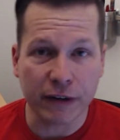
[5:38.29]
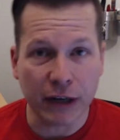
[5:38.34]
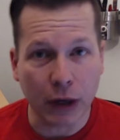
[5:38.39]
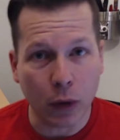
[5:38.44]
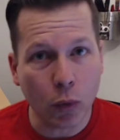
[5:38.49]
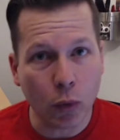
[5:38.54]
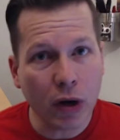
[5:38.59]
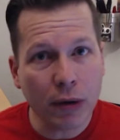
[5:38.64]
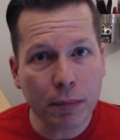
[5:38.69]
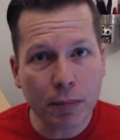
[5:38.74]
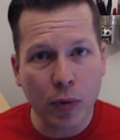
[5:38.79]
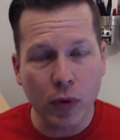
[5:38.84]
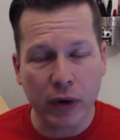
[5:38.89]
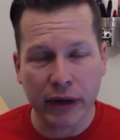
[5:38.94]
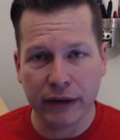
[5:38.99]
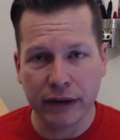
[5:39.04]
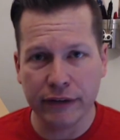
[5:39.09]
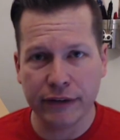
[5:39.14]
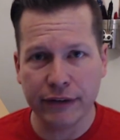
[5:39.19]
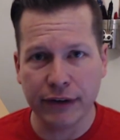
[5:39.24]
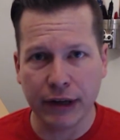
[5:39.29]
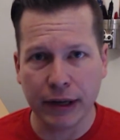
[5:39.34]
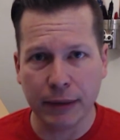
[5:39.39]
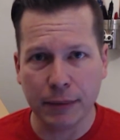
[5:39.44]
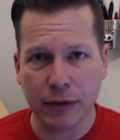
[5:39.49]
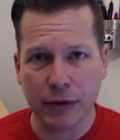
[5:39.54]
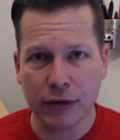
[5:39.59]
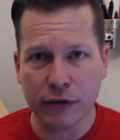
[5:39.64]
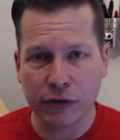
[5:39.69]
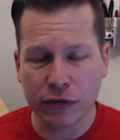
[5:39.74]
And at one point in time
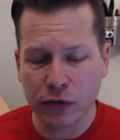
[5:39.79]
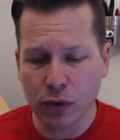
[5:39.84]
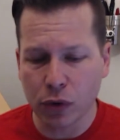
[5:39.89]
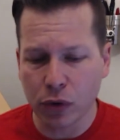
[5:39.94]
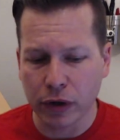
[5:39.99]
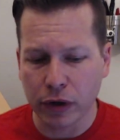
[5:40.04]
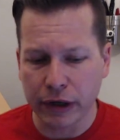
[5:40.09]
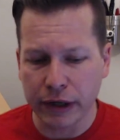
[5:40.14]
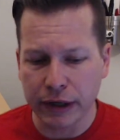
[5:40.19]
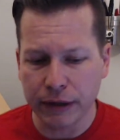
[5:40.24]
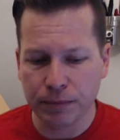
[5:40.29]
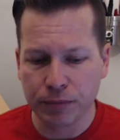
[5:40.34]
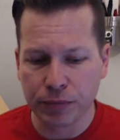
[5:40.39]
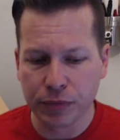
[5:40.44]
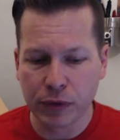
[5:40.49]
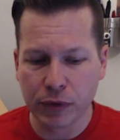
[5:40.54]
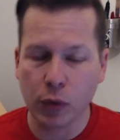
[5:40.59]
in the story,